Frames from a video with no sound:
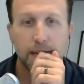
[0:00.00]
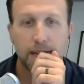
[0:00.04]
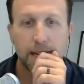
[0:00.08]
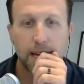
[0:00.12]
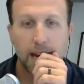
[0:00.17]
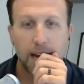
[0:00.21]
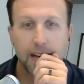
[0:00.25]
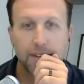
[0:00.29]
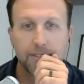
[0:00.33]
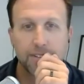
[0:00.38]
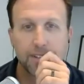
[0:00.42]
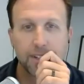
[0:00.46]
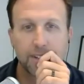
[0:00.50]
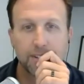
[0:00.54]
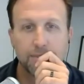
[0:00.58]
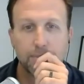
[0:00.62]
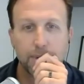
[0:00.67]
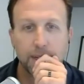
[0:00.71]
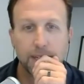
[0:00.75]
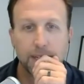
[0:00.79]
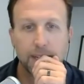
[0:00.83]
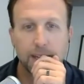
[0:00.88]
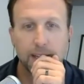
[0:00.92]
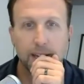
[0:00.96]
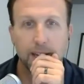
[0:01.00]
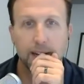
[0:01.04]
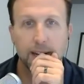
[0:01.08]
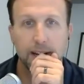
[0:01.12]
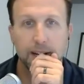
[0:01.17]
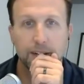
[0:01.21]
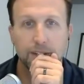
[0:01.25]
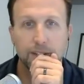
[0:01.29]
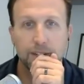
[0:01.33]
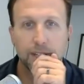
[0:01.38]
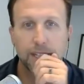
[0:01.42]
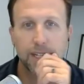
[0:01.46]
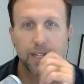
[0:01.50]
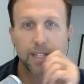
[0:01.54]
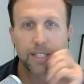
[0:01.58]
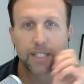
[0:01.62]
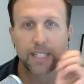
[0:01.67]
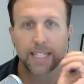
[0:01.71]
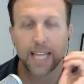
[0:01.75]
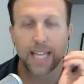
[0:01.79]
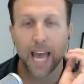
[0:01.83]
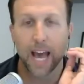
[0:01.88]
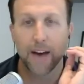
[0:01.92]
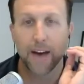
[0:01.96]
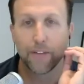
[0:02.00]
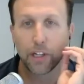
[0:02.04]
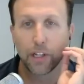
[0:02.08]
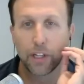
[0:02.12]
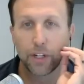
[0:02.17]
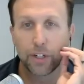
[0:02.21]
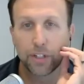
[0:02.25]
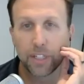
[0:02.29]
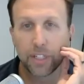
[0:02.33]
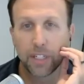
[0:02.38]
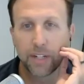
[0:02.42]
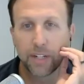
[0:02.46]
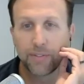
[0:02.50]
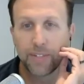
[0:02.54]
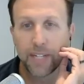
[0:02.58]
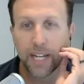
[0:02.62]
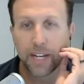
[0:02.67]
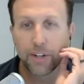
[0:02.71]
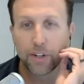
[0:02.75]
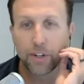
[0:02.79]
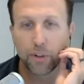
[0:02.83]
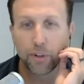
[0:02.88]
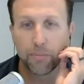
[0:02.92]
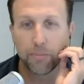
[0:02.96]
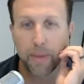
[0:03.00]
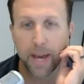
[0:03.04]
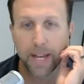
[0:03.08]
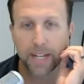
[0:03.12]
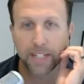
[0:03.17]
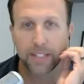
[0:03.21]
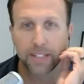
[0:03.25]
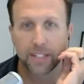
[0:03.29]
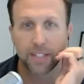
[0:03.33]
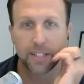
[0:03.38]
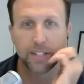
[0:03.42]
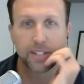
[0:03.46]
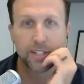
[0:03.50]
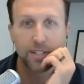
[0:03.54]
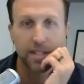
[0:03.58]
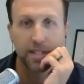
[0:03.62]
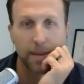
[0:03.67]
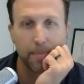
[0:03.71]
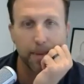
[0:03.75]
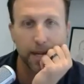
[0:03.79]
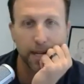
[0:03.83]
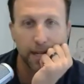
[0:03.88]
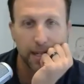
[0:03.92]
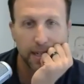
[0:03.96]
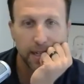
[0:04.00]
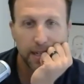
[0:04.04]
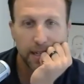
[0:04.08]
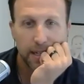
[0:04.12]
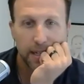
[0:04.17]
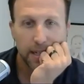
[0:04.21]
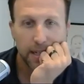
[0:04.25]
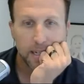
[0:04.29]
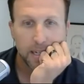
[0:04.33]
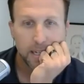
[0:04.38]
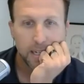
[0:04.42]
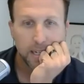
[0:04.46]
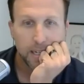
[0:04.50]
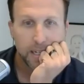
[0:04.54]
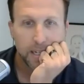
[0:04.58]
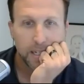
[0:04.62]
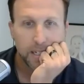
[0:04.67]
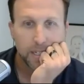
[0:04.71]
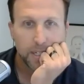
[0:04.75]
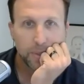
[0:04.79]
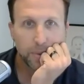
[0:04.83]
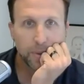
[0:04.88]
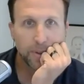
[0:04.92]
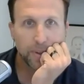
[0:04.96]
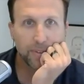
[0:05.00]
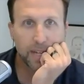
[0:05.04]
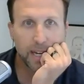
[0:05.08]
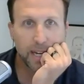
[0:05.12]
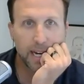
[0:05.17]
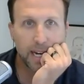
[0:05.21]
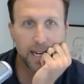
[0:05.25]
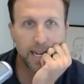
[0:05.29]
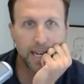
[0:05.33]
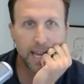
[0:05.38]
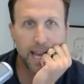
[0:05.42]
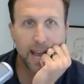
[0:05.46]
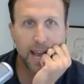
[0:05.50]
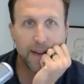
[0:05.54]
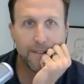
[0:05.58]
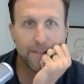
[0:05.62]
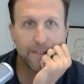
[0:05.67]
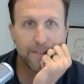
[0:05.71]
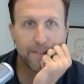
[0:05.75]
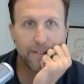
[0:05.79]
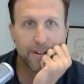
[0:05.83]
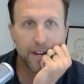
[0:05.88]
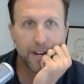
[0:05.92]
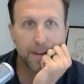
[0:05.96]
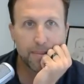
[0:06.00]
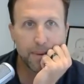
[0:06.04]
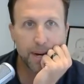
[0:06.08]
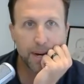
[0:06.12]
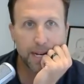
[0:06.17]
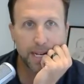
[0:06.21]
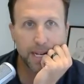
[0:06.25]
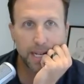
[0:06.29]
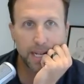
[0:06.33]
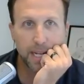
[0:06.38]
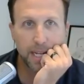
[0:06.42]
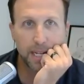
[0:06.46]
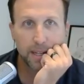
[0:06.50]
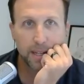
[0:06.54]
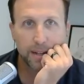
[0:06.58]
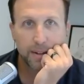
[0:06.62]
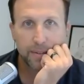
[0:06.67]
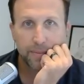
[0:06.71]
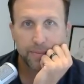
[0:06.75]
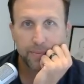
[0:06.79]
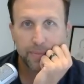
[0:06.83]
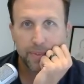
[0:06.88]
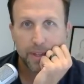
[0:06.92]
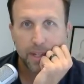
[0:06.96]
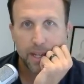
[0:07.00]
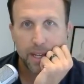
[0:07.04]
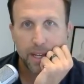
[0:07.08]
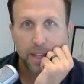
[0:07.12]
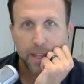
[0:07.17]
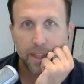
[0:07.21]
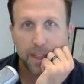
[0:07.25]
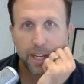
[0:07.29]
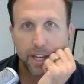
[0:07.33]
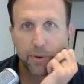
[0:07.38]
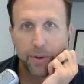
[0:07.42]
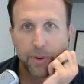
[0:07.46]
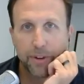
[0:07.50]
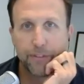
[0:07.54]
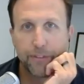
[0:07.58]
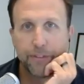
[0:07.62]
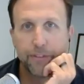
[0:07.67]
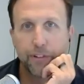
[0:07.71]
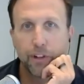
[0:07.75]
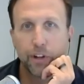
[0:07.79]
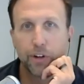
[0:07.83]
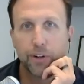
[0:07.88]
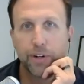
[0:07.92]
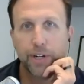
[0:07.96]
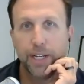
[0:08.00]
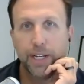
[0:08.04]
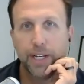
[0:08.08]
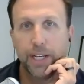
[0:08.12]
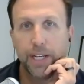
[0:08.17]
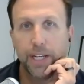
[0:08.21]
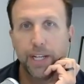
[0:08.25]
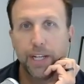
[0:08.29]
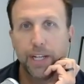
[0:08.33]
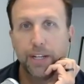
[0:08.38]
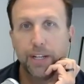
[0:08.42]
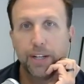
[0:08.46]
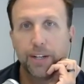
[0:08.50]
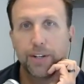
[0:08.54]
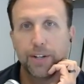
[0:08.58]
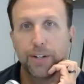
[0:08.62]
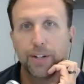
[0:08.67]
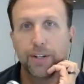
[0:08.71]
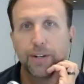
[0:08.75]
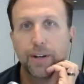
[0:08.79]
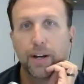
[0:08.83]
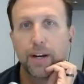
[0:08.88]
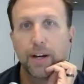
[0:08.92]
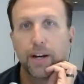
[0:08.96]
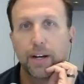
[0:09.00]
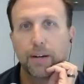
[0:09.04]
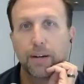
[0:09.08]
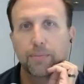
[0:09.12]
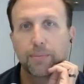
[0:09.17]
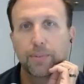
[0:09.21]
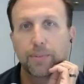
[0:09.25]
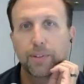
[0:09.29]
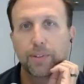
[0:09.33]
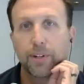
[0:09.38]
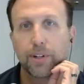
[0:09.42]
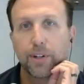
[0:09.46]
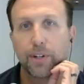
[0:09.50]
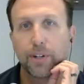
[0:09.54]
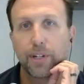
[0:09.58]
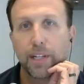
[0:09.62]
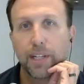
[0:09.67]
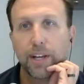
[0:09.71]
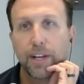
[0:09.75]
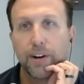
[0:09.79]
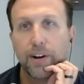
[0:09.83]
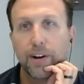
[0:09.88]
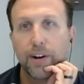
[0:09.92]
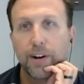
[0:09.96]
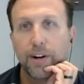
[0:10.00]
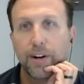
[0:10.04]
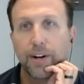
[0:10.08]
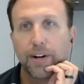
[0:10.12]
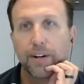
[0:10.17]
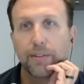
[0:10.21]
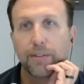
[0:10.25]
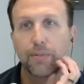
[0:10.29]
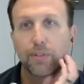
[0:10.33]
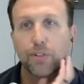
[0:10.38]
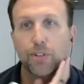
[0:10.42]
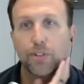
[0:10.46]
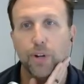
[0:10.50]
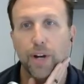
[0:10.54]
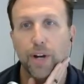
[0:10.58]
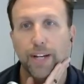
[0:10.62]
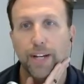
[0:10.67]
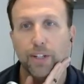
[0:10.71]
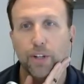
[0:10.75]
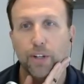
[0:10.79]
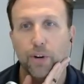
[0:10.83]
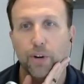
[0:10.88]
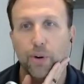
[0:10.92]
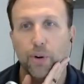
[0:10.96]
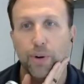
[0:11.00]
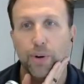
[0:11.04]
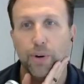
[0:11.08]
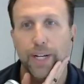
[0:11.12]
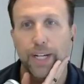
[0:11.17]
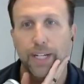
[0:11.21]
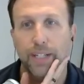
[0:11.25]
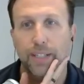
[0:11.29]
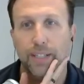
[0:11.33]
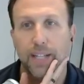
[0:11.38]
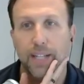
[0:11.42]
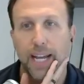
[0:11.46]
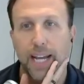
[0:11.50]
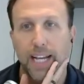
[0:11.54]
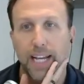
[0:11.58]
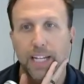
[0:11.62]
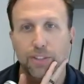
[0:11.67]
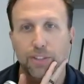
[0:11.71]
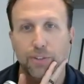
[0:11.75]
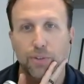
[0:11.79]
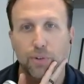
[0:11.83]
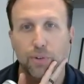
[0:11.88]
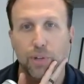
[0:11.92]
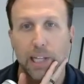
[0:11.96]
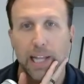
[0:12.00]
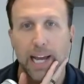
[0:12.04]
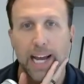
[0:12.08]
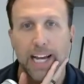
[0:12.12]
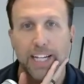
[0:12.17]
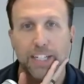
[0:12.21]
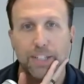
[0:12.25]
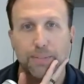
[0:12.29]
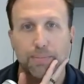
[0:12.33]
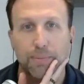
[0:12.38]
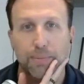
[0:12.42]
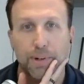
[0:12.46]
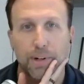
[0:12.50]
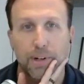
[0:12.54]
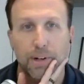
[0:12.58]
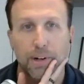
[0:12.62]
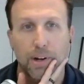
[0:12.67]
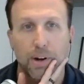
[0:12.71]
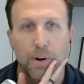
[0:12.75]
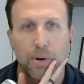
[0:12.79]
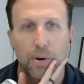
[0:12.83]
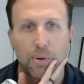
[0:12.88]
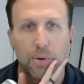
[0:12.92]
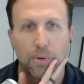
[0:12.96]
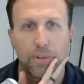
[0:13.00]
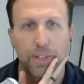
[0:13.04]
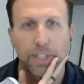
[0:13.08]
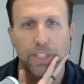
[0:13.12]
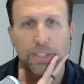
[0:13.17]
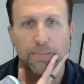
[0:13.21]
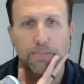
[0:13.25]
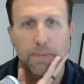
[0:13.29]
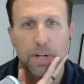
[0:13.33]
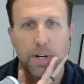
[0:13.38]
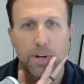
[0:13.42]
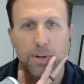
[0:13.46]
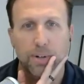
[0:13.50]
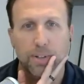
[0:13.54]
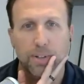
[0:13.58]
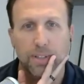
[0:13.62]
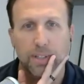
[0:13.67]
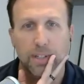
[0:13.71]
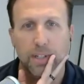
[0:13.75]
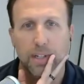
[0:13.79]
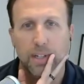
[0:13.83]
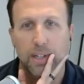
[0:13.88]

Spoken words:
asked to speak again, actually. It's the Evolution of Dental Medicine Summit. So we've got everybody. Theron Fleury, Gerd Leonhard, John Coyce, Hazel Glasper. Holy smokes.